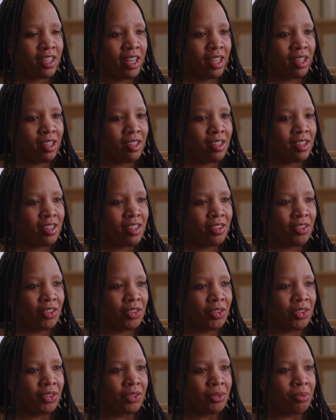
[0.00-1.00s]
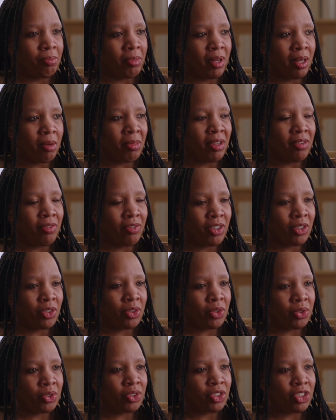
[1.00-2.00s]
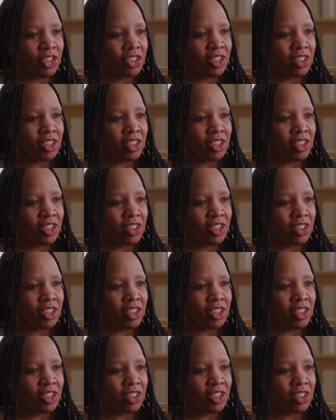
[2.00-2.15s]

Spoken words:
they made me feel